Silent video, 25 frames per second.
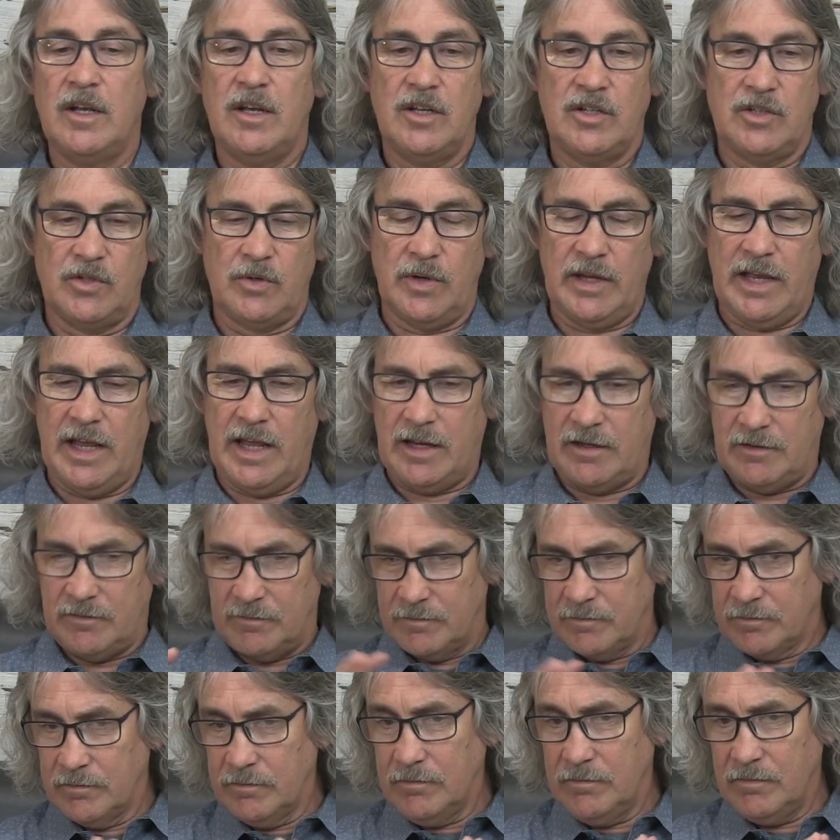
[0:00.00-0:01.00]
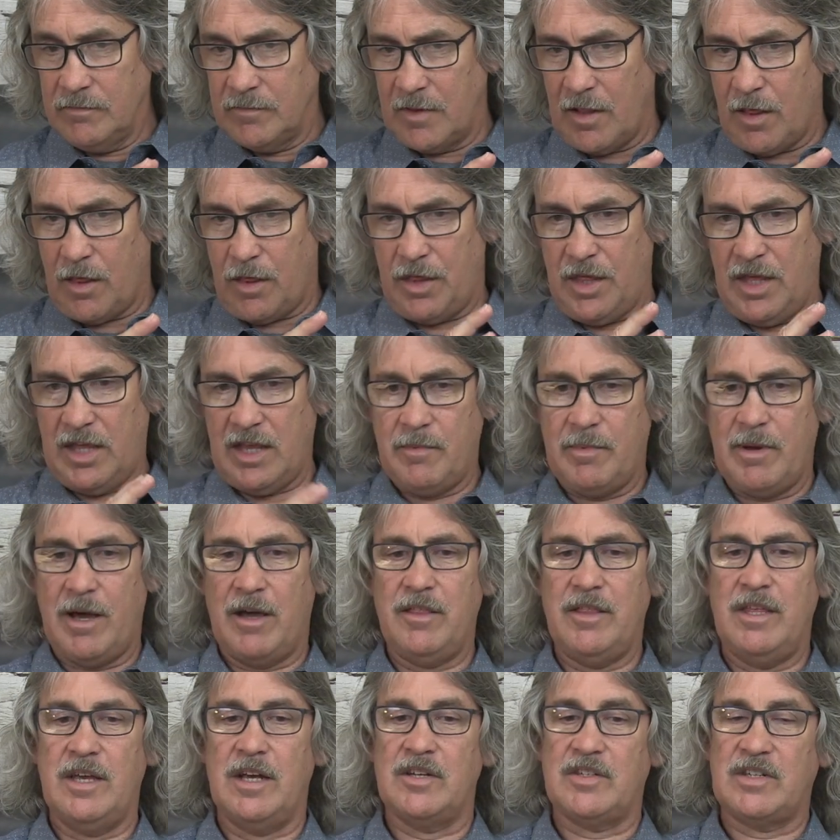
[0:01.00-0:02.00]
So again, think
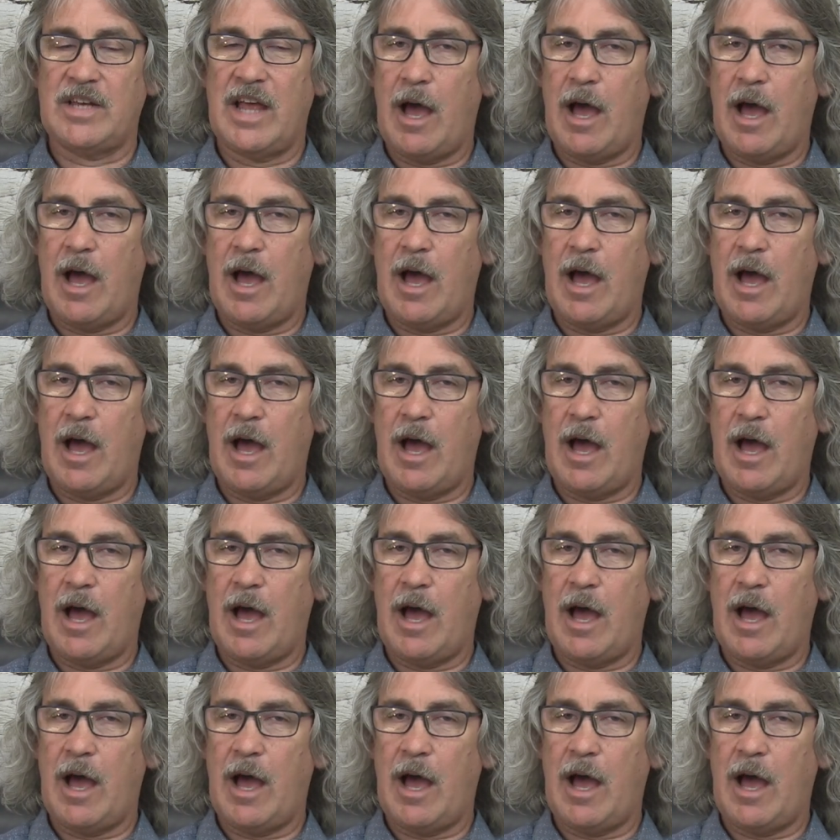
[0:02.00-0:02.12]
about this,